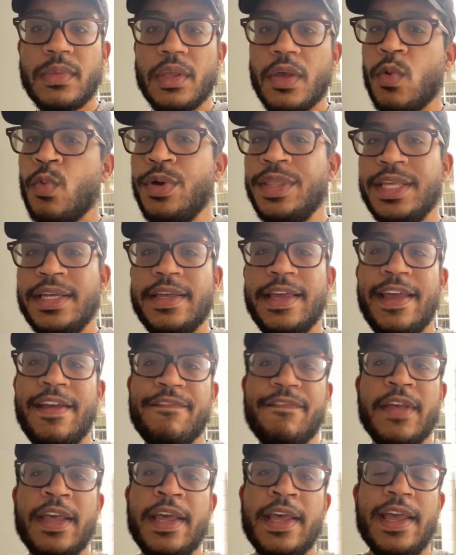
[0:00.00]
with it,
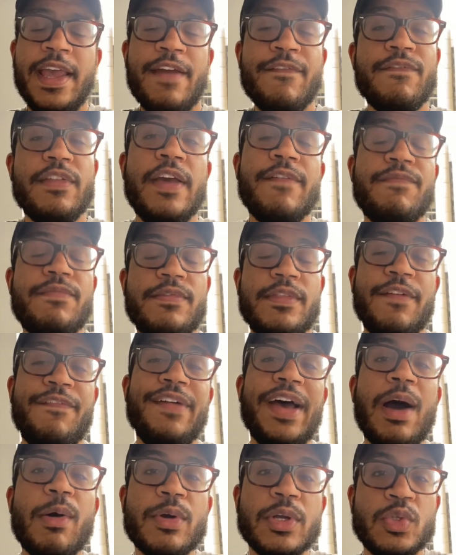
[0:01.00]
if the
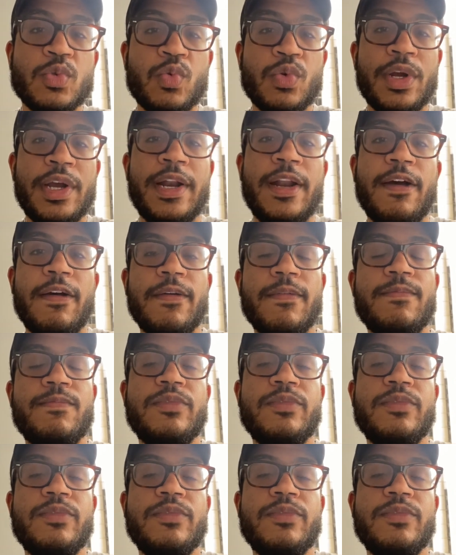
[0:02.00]
Falcons were in a